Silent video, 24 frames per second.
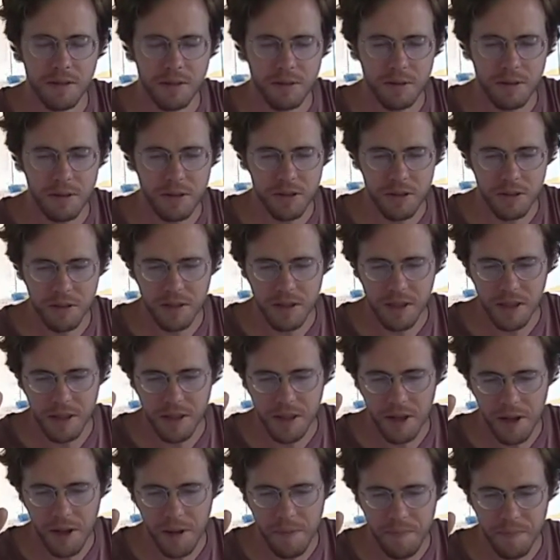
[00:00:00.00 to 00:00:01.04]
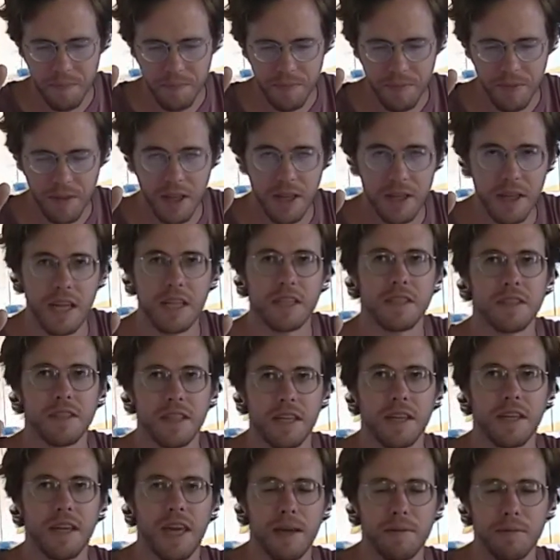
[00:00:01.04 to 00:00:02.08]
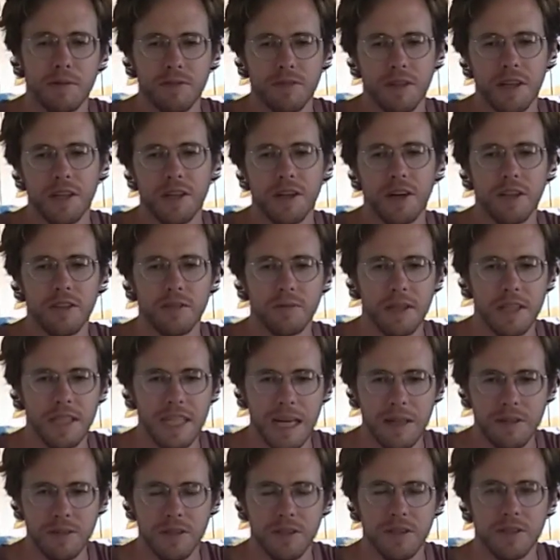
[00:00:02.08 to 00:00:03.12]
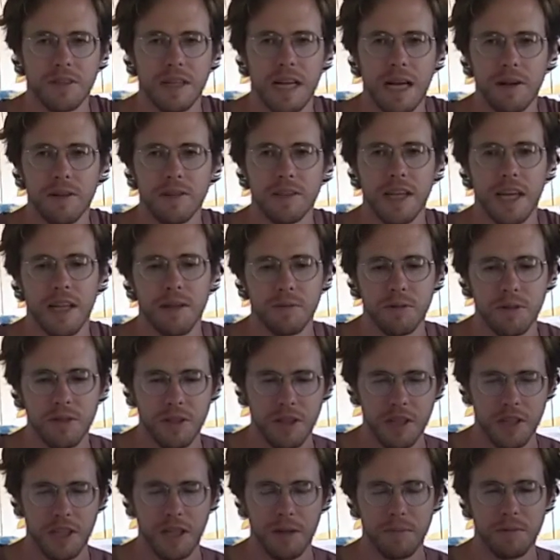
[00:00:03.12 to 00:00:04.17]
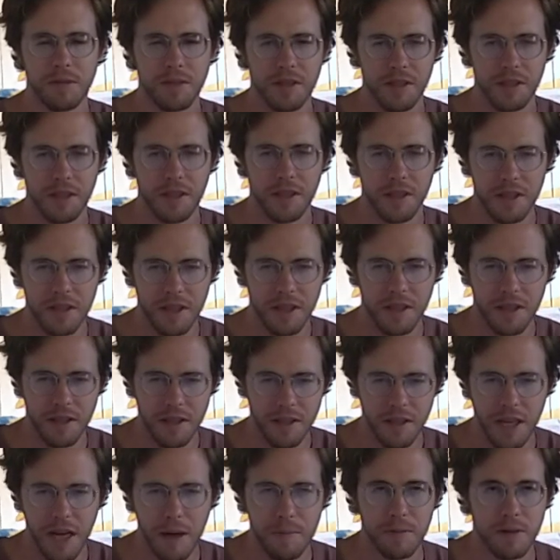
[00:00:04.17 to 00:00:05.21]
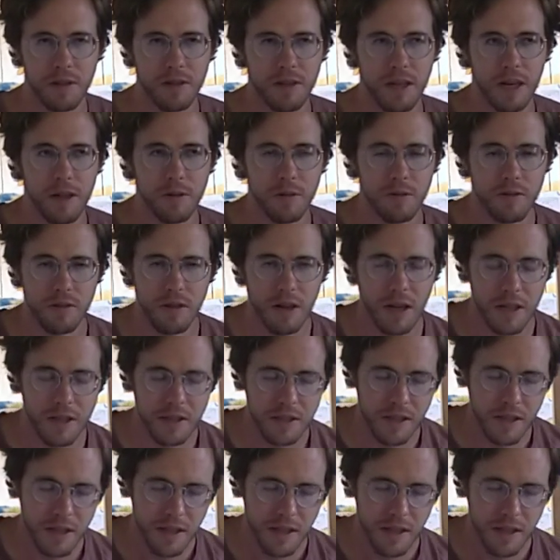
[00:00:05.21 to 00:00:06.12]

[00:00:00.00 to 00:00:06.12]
We'll do a nice thick cable running all the way down to the ground, and we'll hook it up to the copper ground rod.